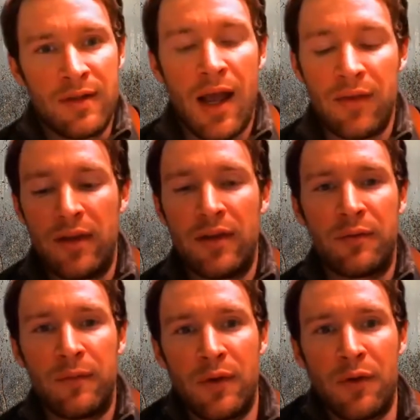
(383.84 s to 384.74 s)
And
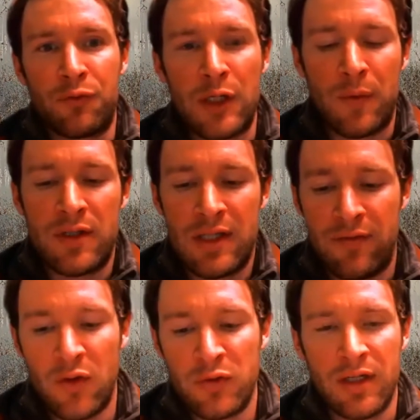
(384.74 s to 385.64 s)
then the frequency
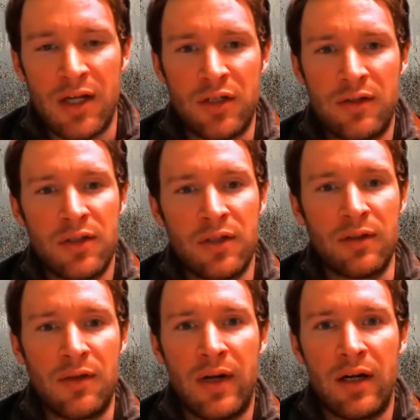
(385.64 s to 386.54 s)
of those ignitions
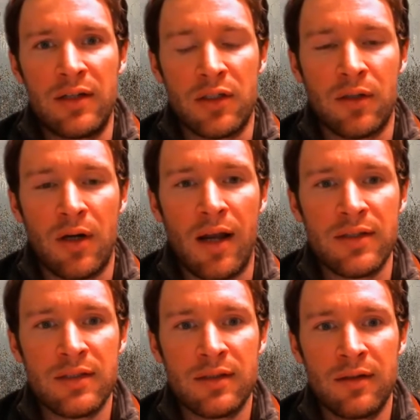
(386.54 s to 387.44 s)
certainly varies
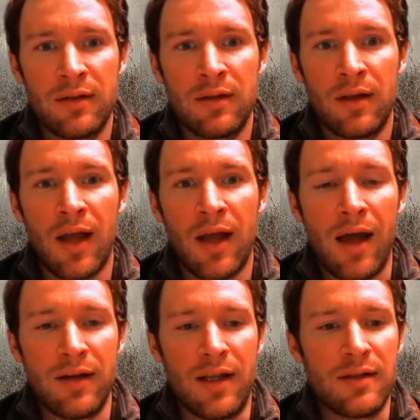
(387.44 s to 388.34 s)
across
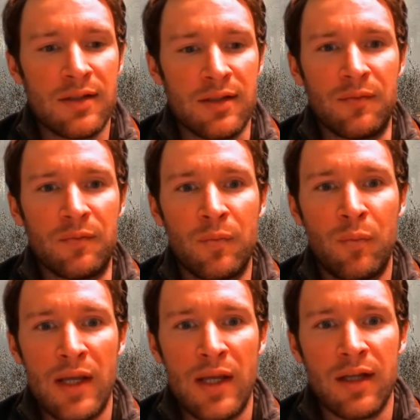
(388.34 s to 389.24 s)
continents and
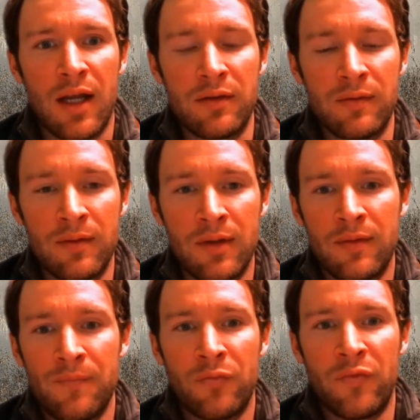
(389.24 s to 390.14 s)
based on
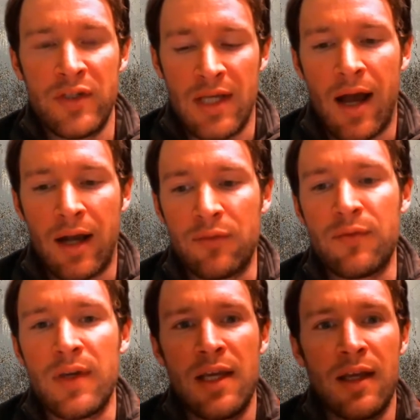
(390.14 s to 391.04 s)

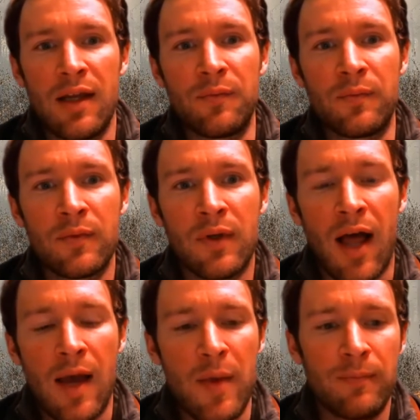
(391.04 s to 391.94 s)
physiography and
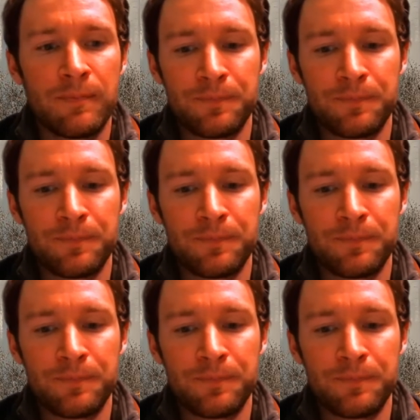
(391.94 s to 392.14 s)
climate.